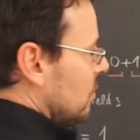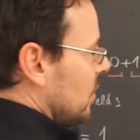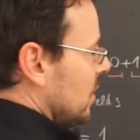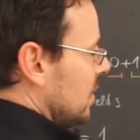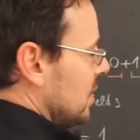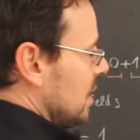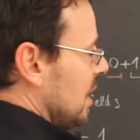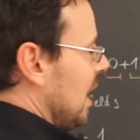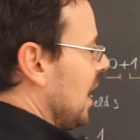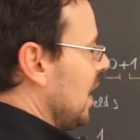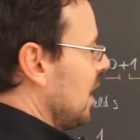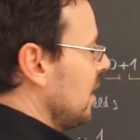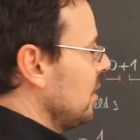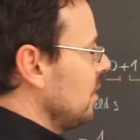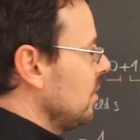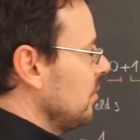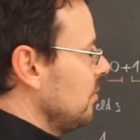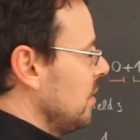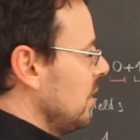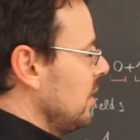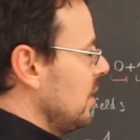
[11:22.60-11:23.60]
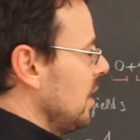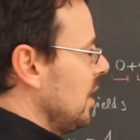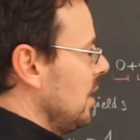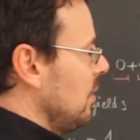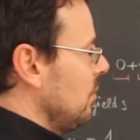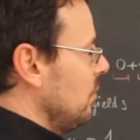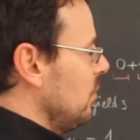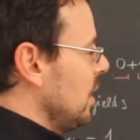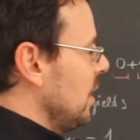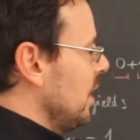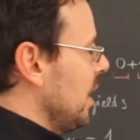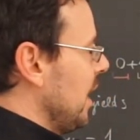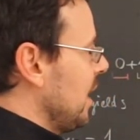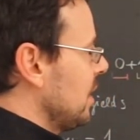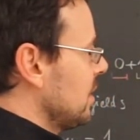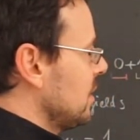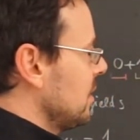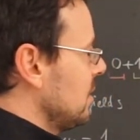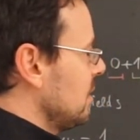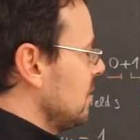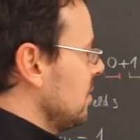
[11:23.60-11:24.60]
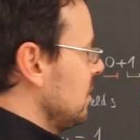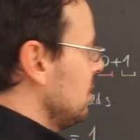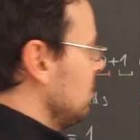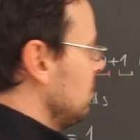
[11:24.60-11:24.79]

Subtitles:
its angle with the real axis is